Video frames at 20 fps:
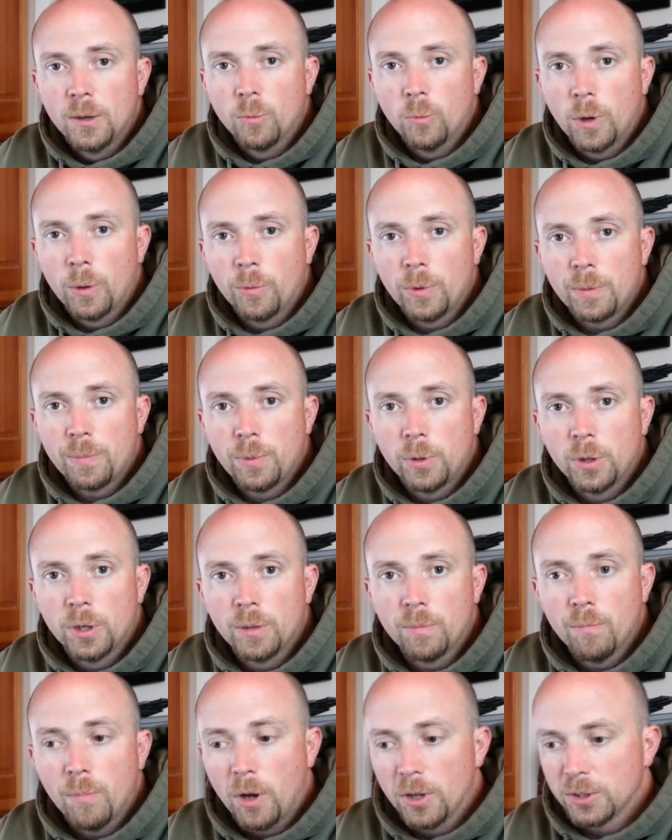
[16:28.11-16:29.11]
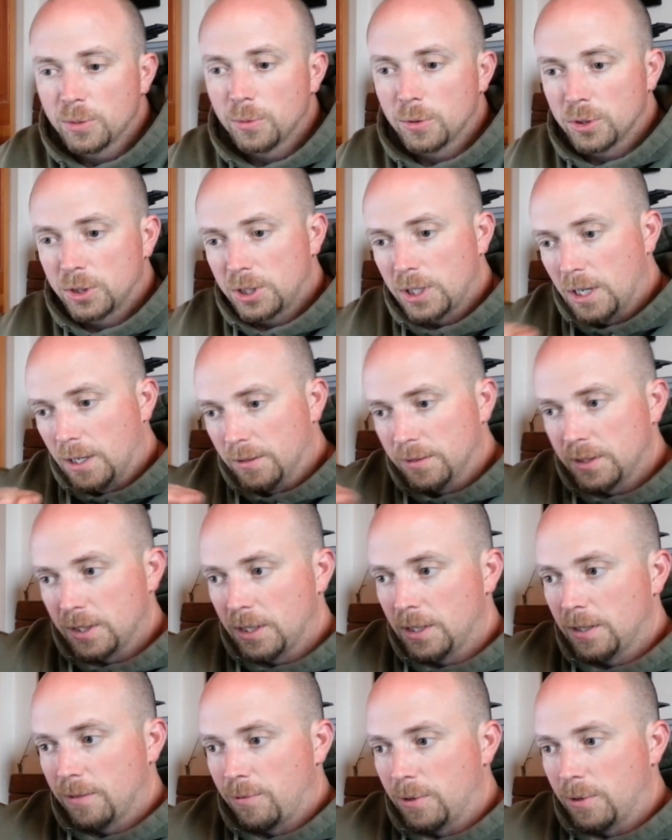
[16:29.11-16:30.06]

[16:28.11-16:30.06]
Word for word: when we put multiple shelves in,